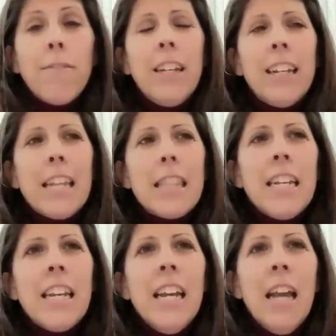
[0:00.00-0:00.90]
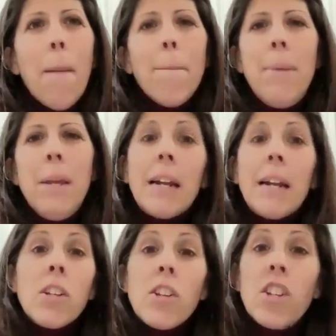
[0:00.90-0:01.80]
And I think being a
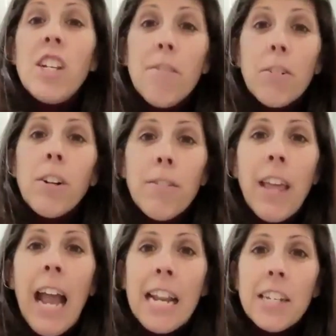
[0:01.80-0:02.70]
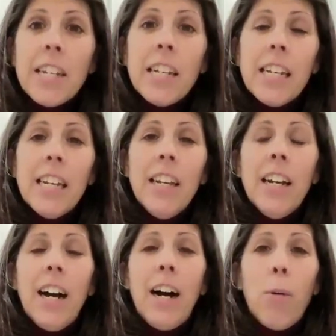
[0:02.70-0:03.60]
receiver of that
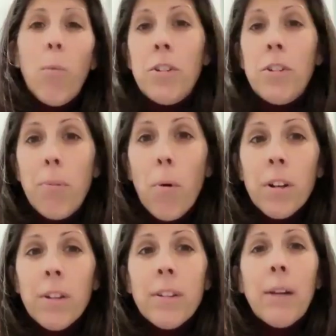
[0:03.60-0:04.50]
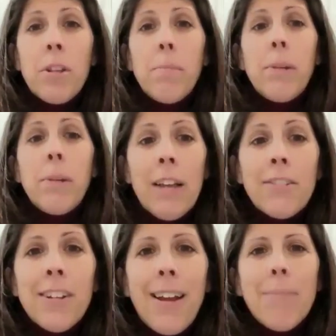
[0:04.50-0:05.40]
was important. That was a big
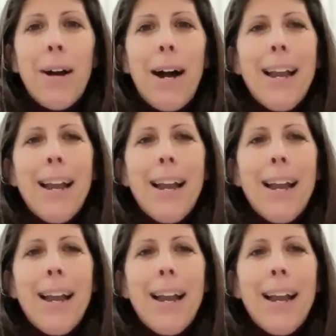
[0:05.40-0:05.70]
lesson.